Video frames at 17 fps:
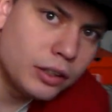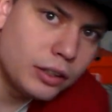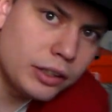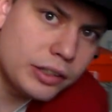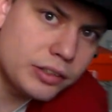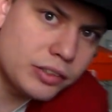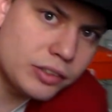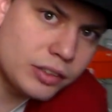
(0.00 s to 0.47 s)

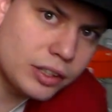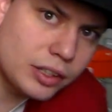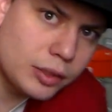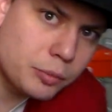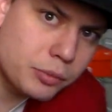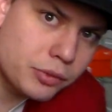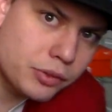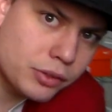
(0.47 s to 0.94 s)
lace
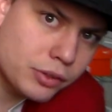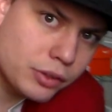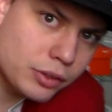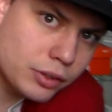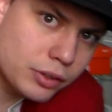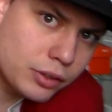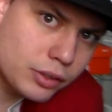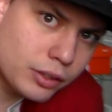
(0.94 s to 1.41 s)
tips,
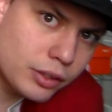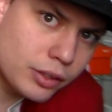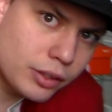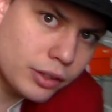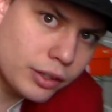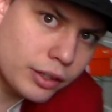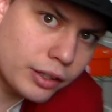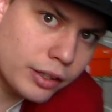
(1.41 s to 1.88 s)

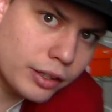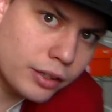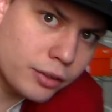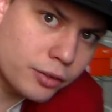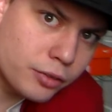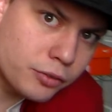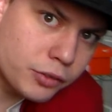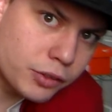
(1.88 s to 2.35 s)
I
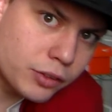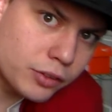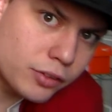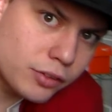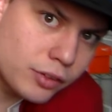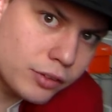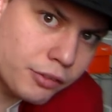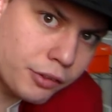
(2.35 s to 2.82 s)
don't know if you can
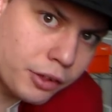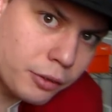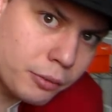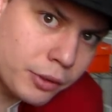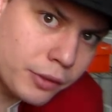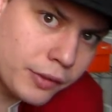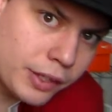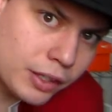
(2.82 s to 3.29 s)
see
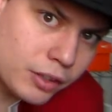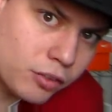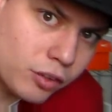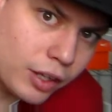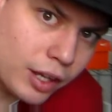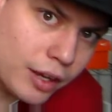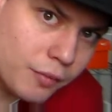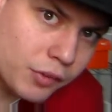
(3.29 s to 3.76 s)
very well, they
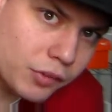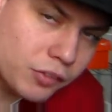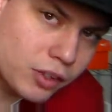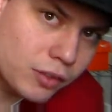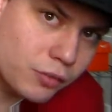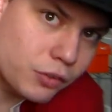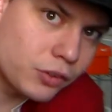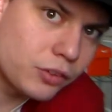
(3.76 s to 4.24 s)
actually have the
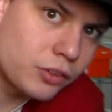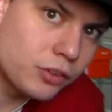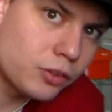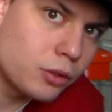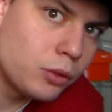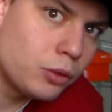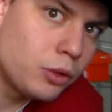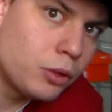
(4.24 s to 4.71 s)
San
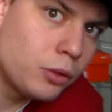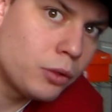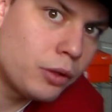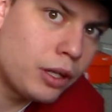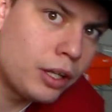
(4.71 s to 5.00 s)
Francisco logo